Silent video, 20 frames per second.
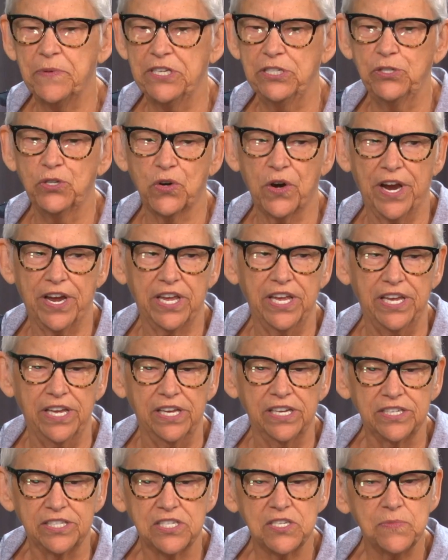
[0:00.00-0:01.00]
tricky,
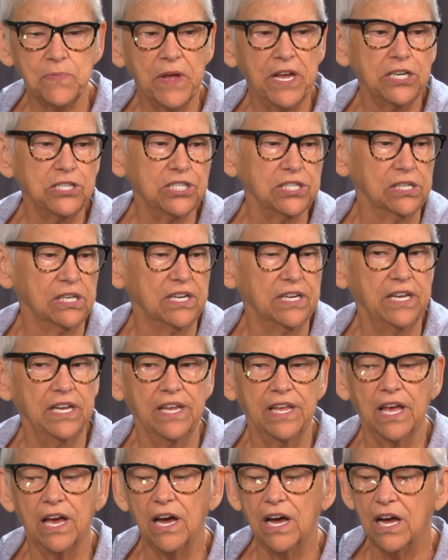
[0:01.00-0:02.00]
especially,
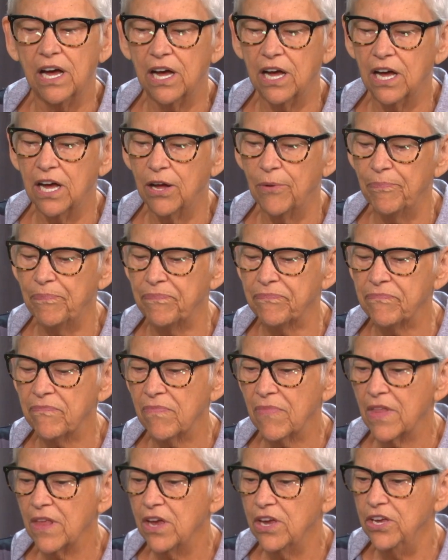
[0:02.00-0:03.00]

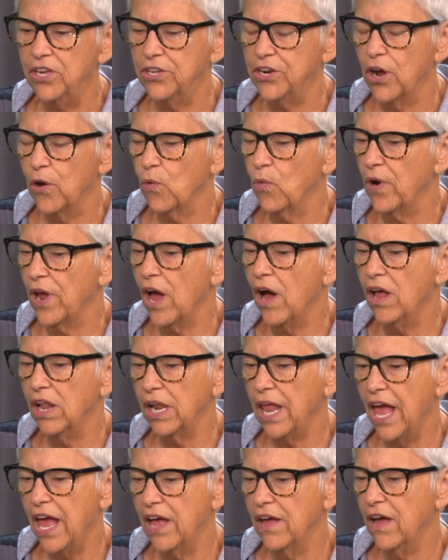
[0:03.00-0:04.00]
we all
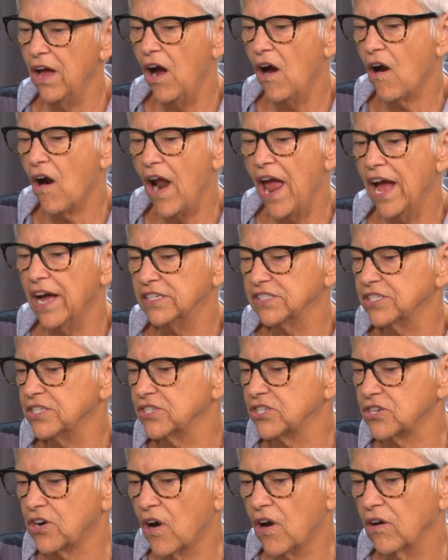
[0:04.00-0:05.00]
have, our
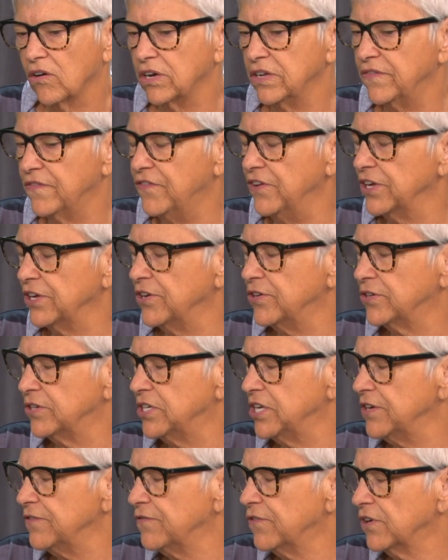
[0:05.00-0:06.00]
houses are all configured
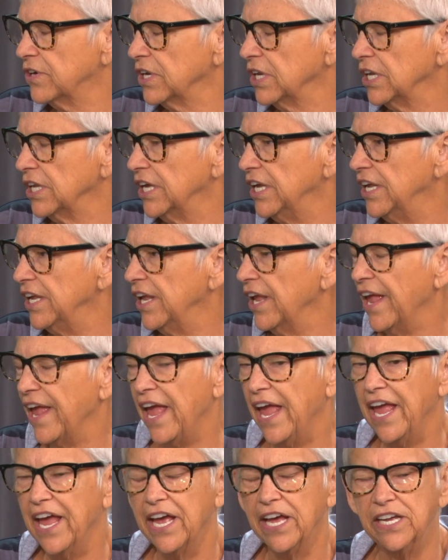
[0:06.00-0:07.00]
differently,
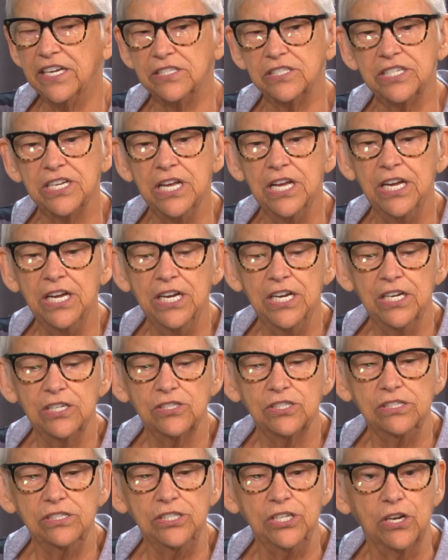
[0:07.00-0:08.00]
and,
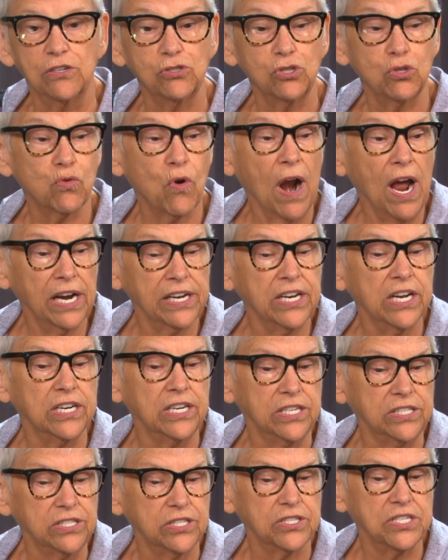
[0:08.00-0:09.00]
trying to
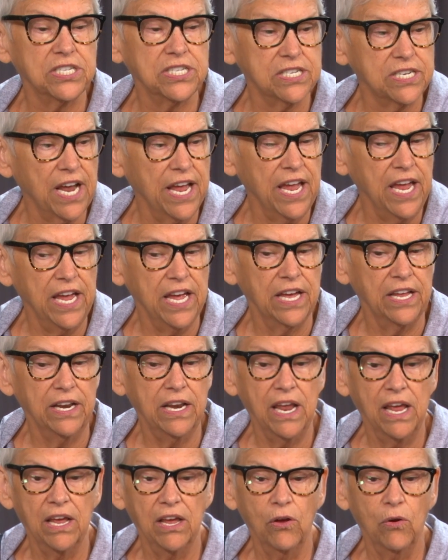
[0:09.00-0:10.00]
understand
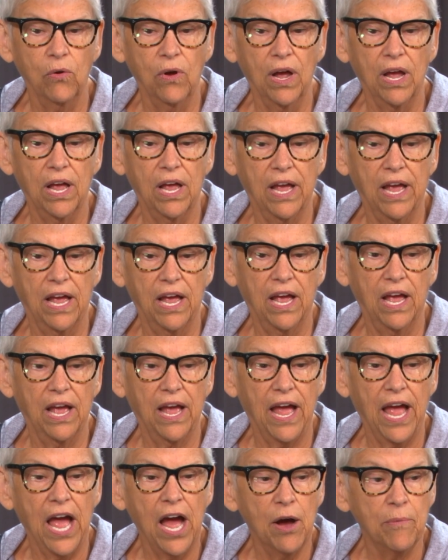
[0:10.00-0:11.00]

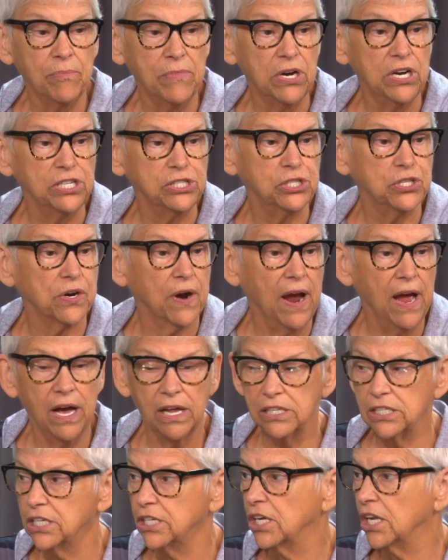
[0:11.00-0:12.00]
how much or how
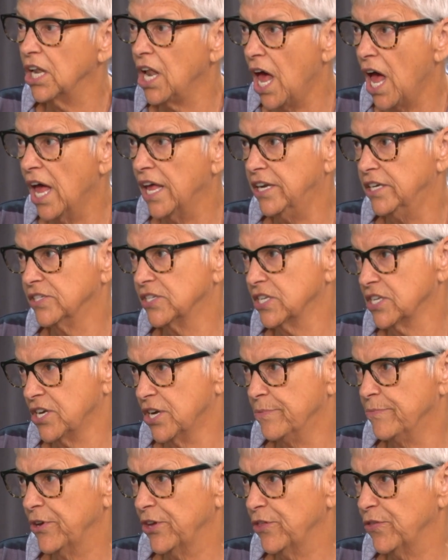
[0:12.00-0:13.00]
little light is
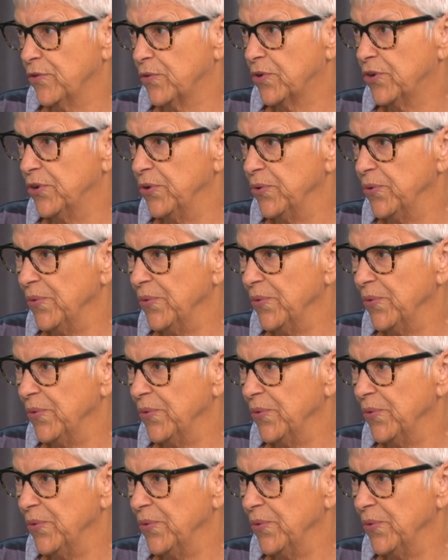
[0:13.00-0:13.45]
coming through.